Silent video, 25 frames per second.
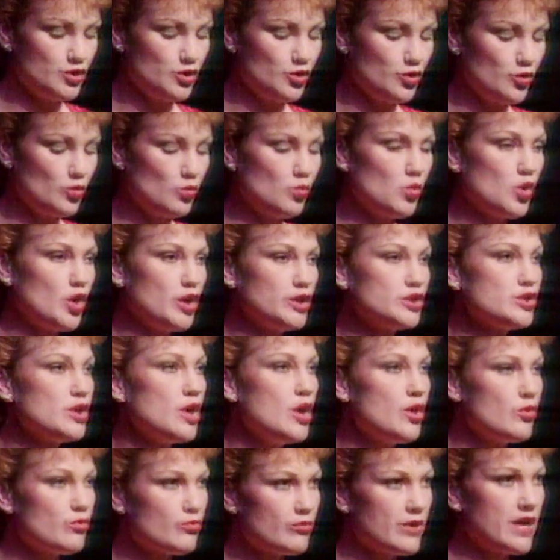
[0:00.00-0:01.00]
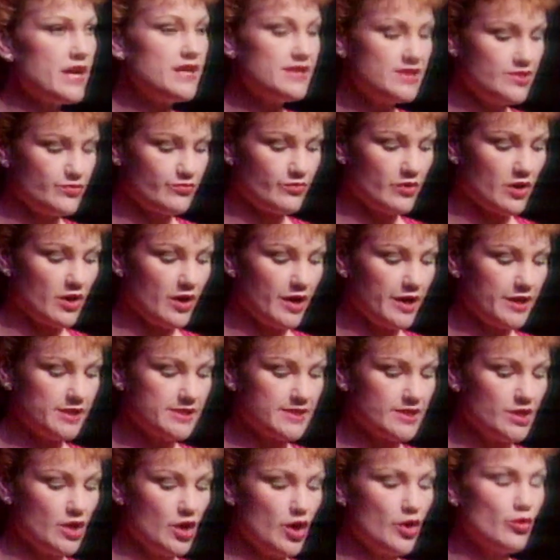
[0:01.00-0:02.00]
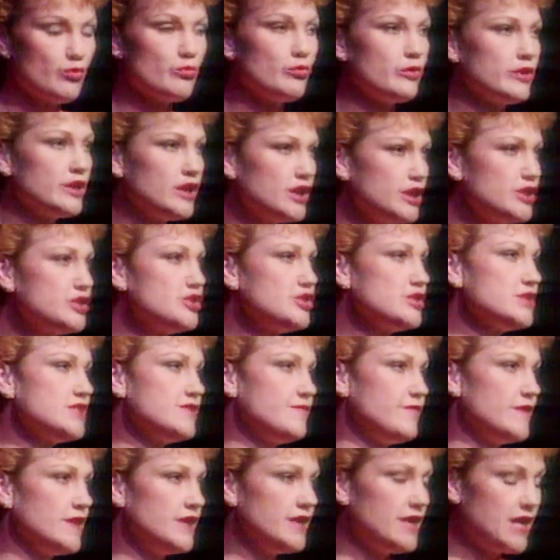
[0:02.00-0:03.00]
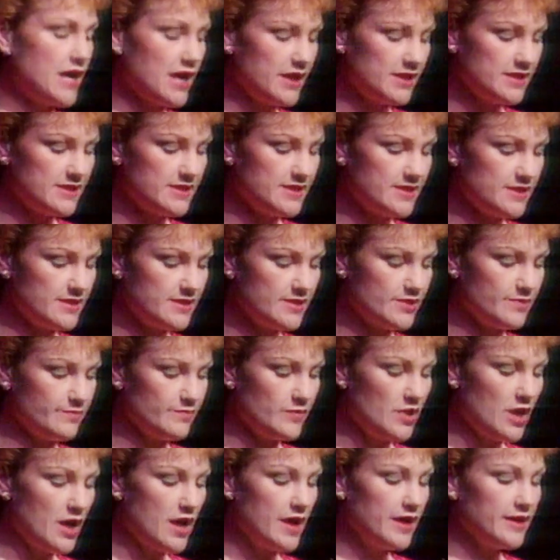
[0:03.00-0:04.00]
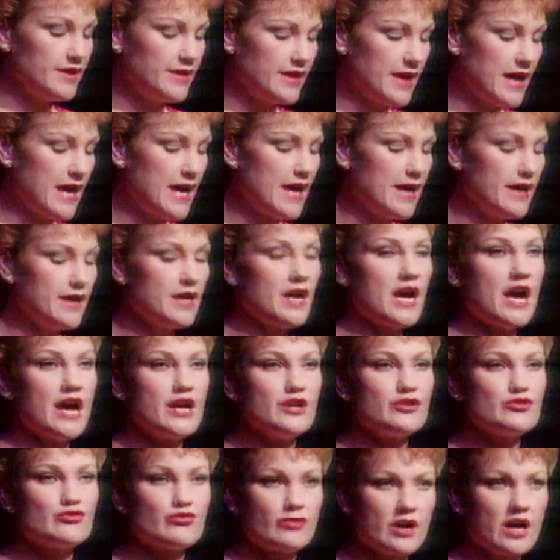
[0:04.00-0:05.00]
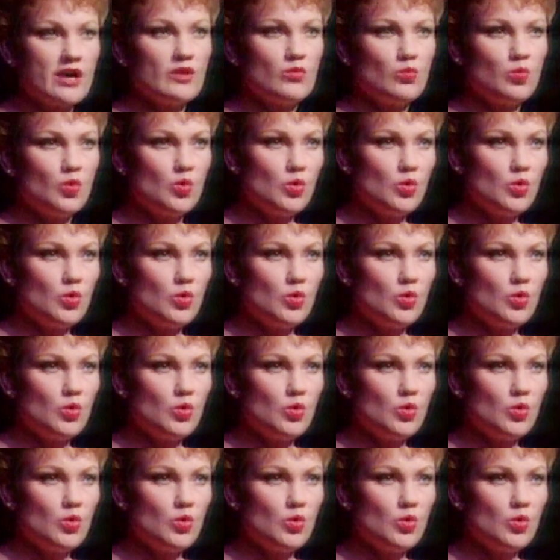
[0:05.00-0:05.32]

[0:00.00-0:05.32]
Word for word: Do you want race rights? religious fanaticism, gang and drug